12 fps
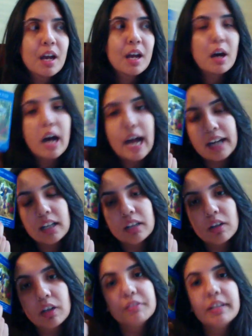had a
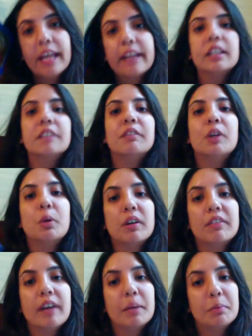lot of negative lower
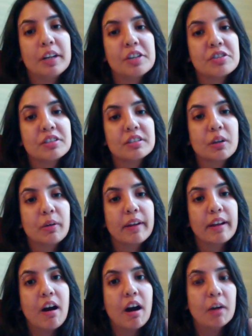vibrations
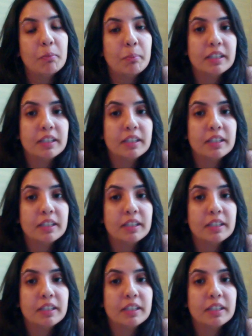going on,